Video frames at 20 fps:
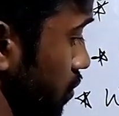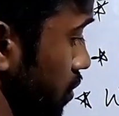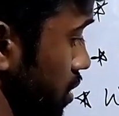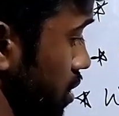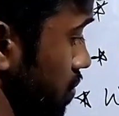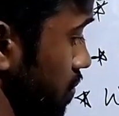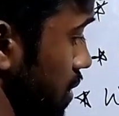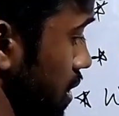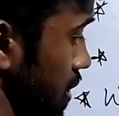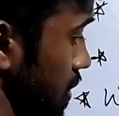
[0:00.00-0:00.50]

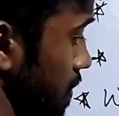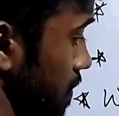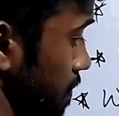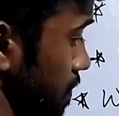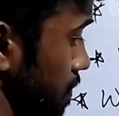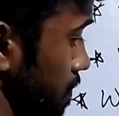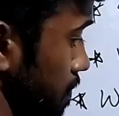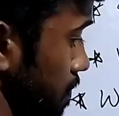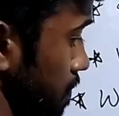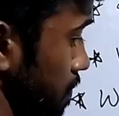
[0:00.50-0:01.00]
With my
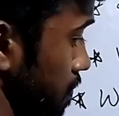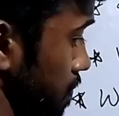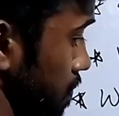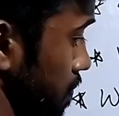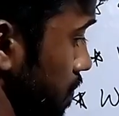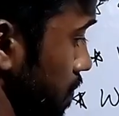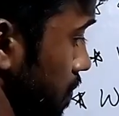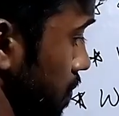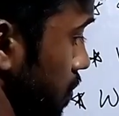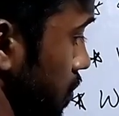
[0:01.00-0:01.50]

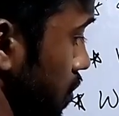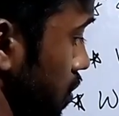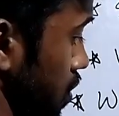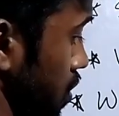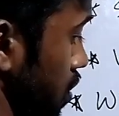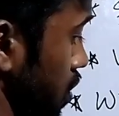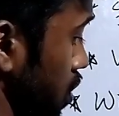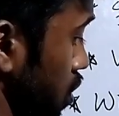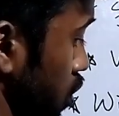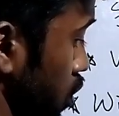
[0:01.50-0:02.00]

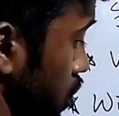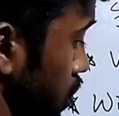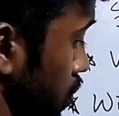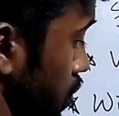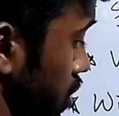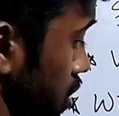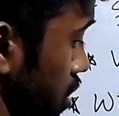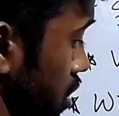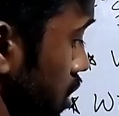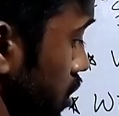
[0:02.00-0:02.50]

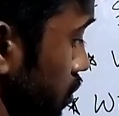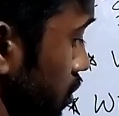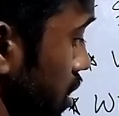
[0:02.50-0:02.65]
homework.